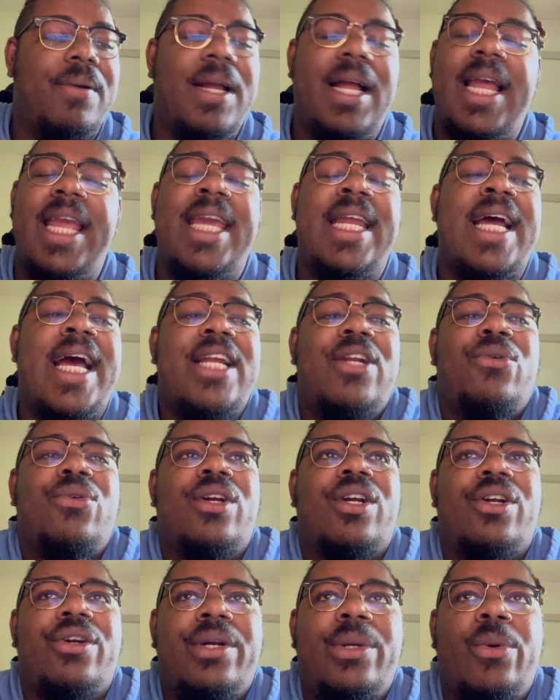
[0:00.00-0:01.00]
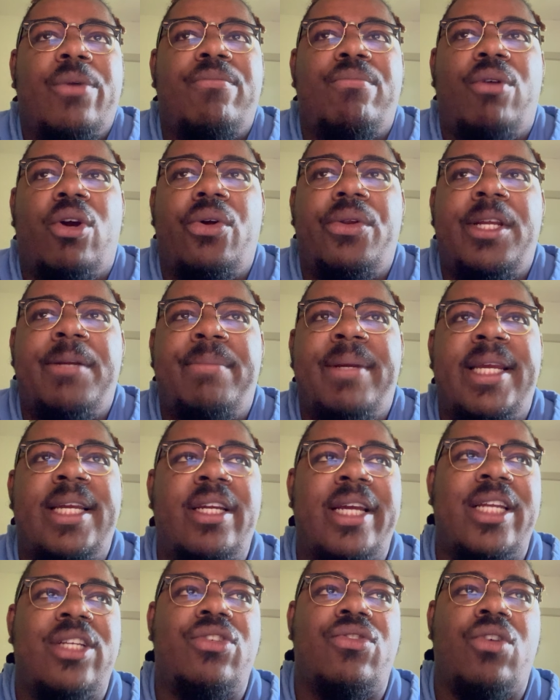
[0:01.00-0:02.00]
And I don't agree with Broly
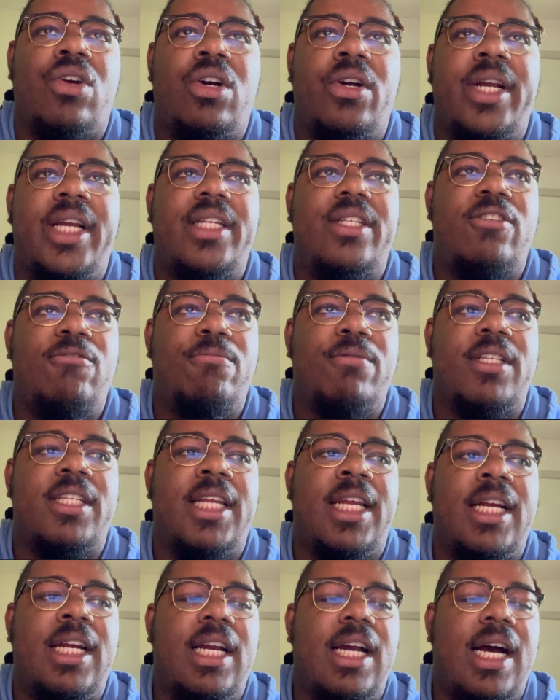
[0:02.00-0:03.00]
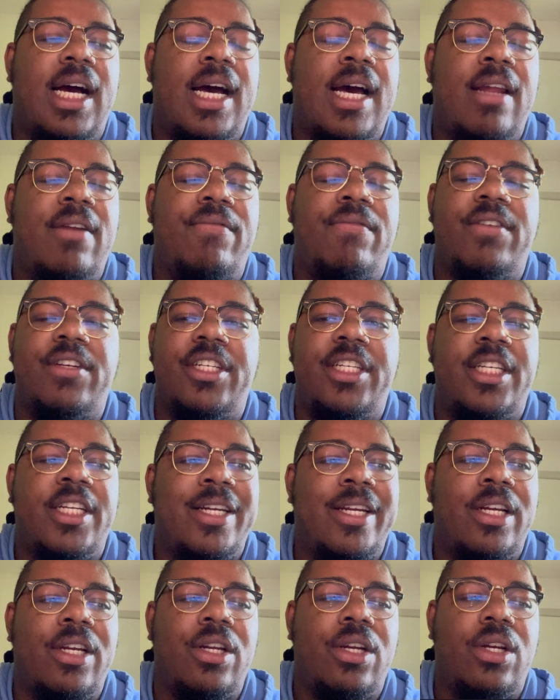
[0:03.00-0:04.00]
being as strong as Super Saiyan God,
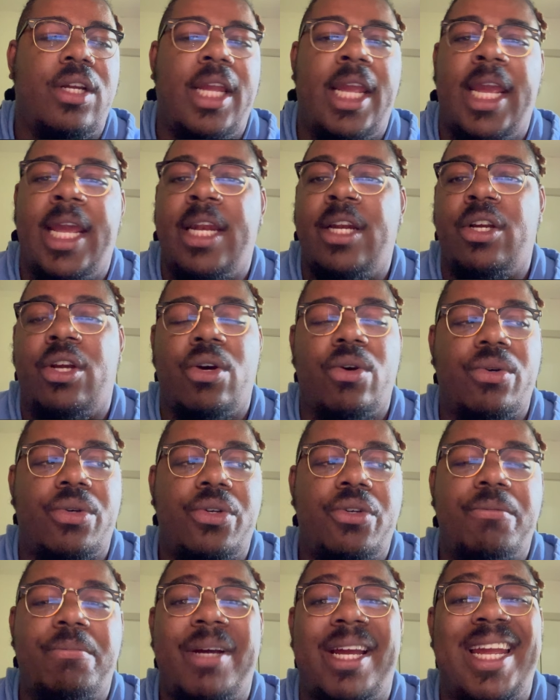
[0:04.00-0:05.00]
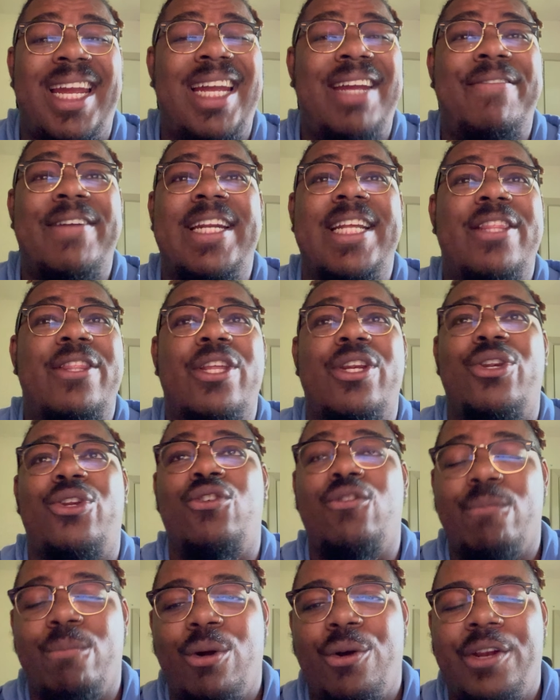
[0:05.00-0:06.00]
Vegeta, and Goku. But even in the
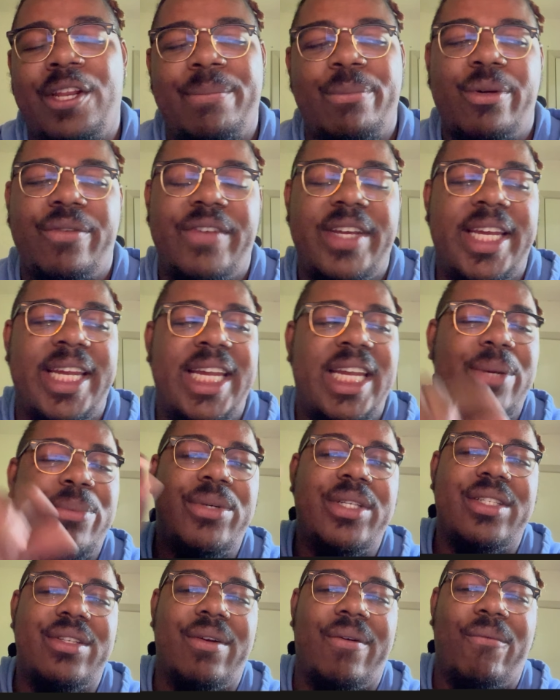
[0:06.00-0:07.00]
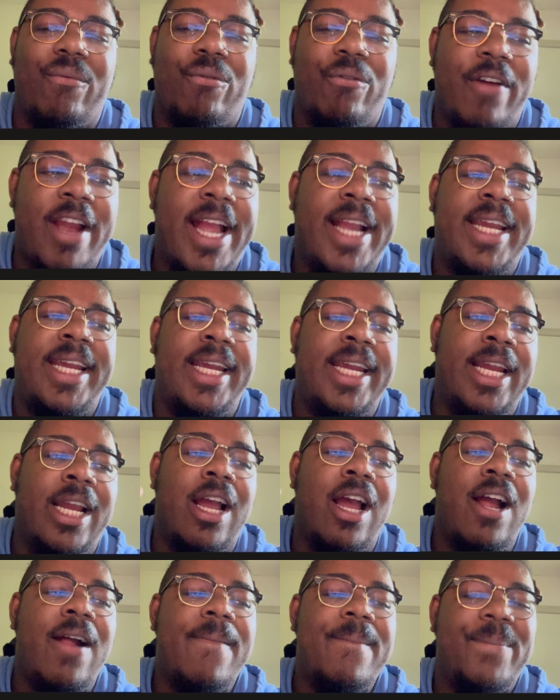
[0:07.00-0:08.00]
new Broly movie, he was
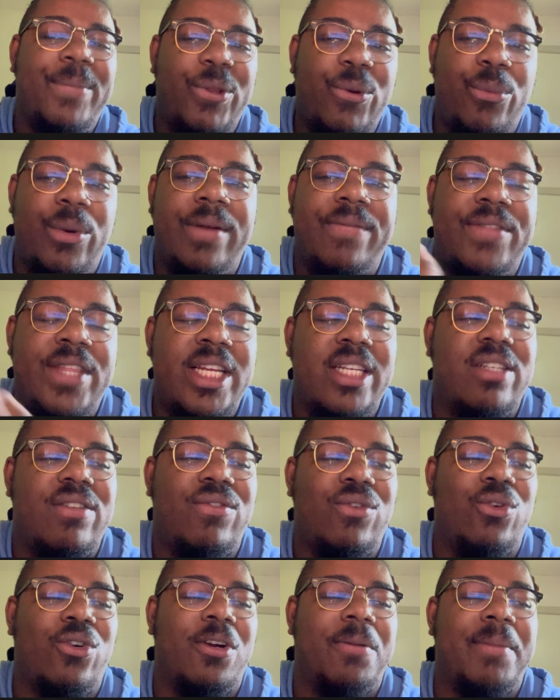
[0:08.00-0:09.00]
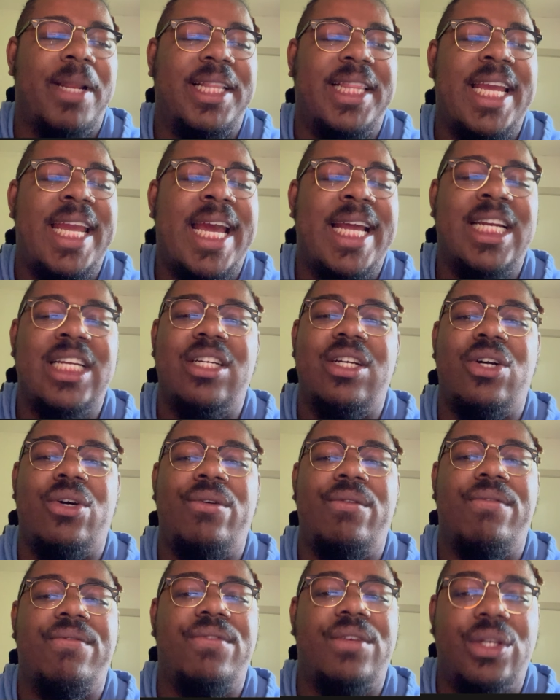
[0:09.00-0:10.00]
wrecking with this form. Like, they had to
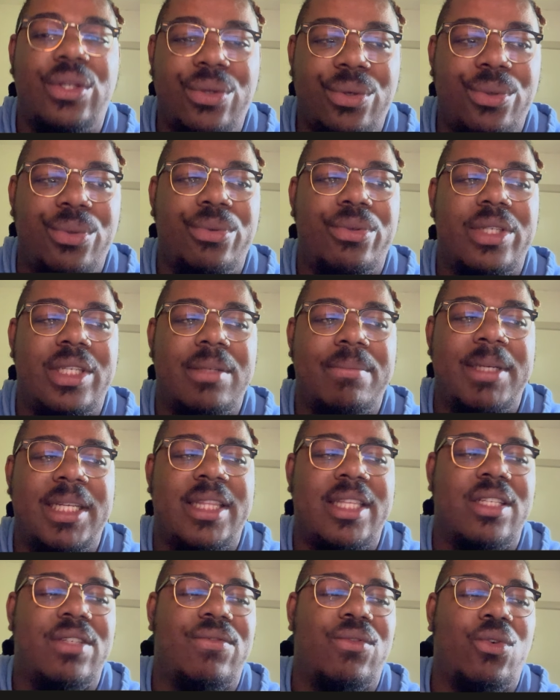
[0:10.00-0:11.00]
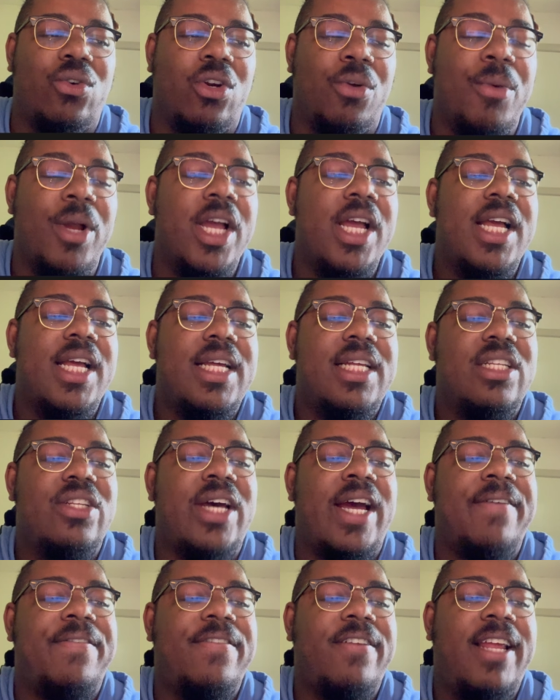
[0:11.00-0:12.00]
go fuse to beat this form.
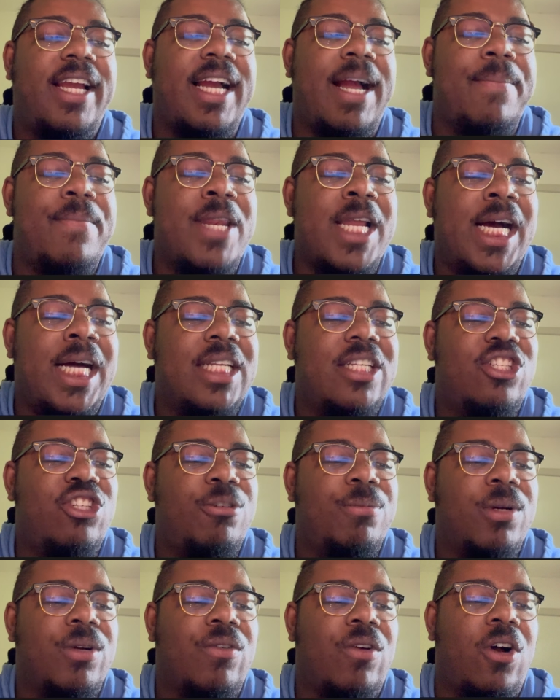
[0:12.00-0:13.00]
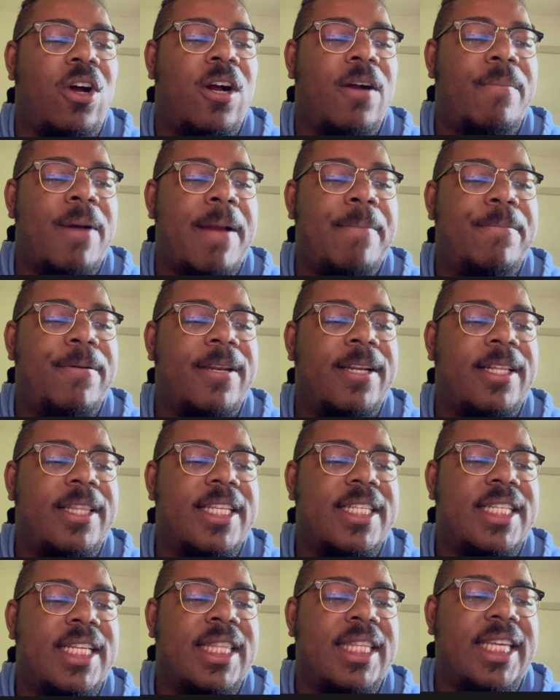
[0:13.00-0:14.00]
So I feel like I'm not super wrong by putting
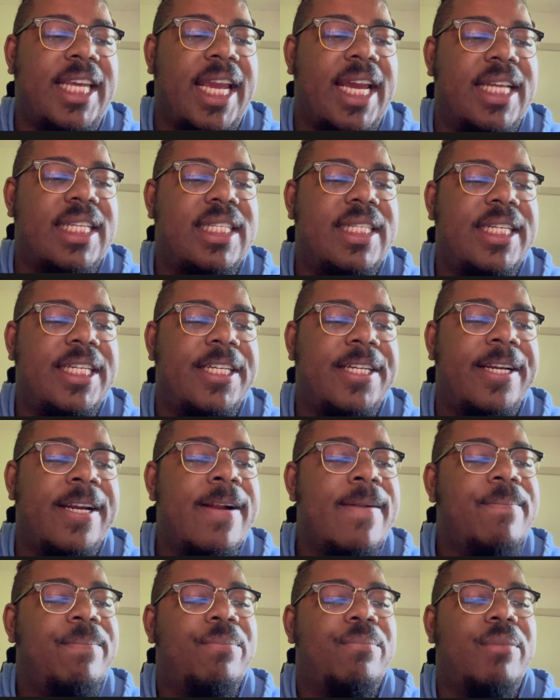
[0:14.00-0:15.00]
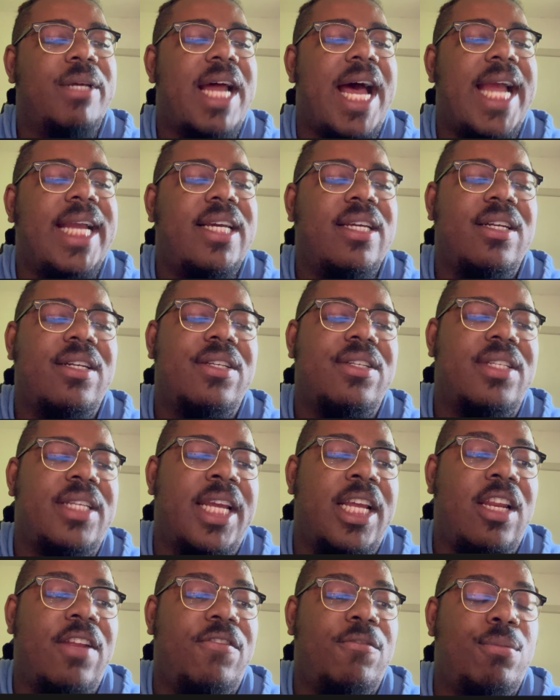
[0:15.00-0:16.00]
this in the S tier. But I could
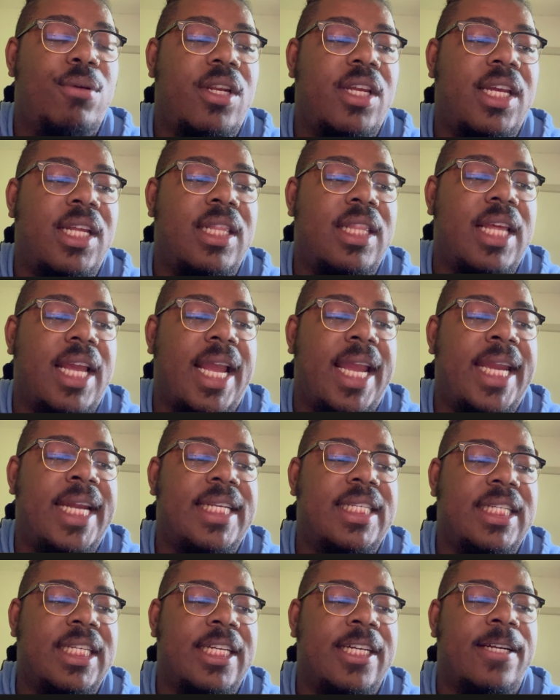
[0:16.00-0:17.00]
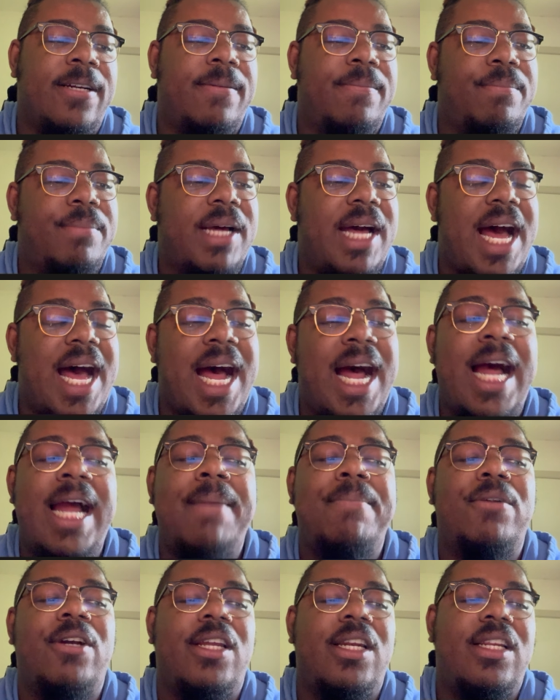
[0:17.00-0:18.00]
understand if you put it in the A tier. But
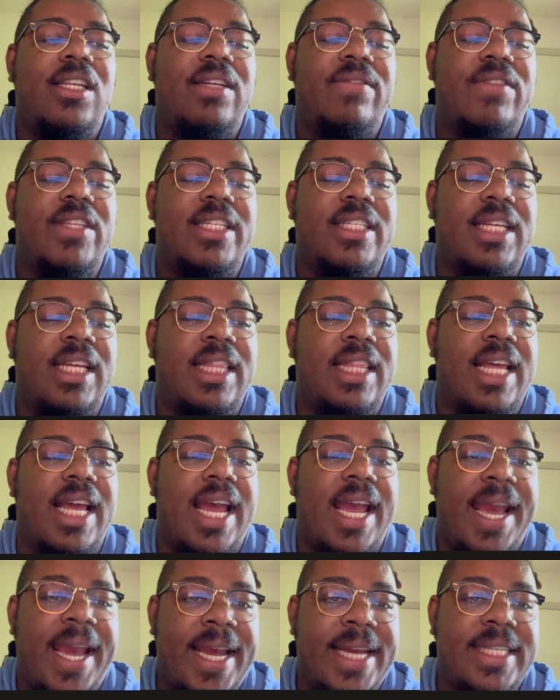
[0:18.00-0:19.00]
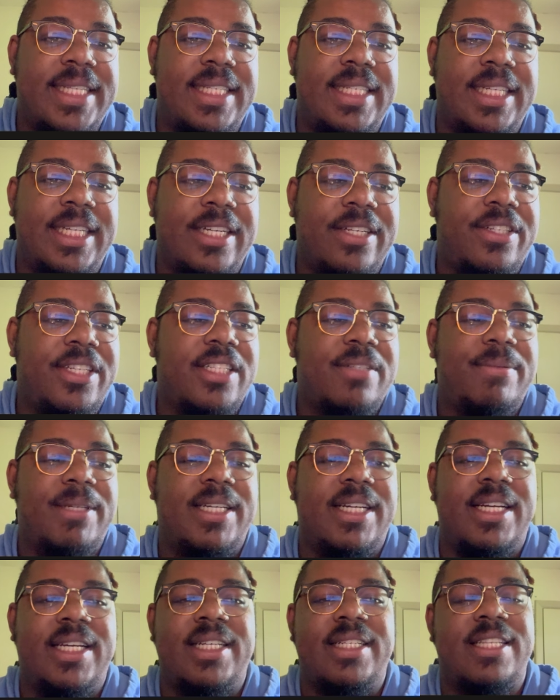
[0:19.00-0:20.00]
I'm going to leave this in the S tier just
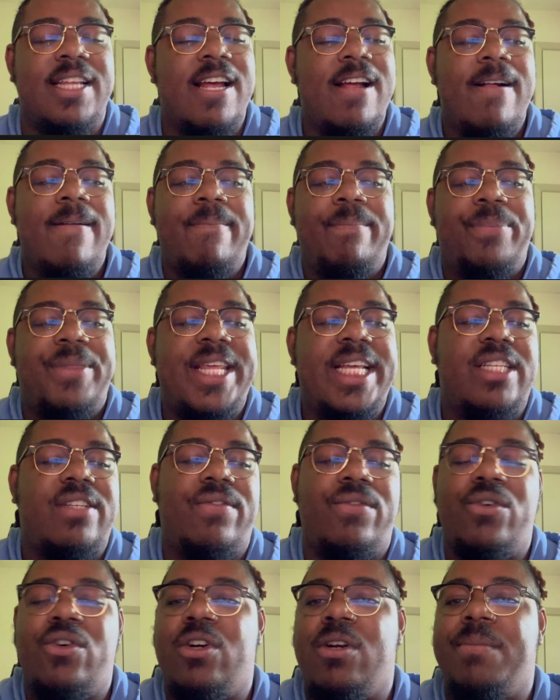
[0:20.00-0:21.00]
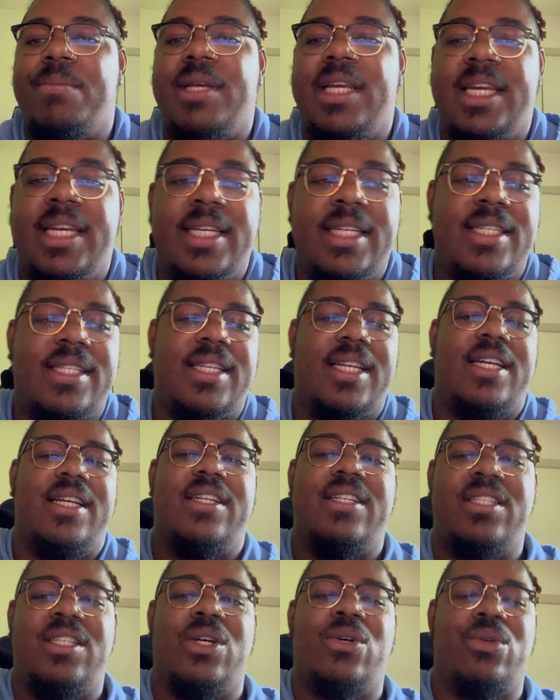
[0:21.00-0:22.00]
because this form is
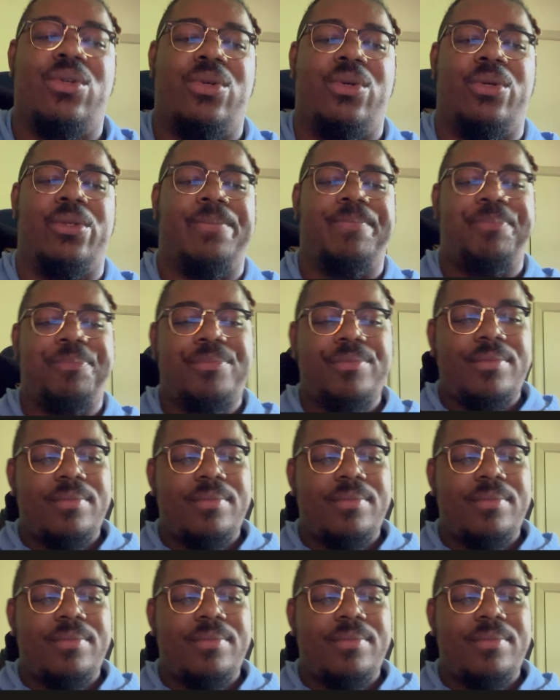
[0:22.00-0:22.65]
so cool.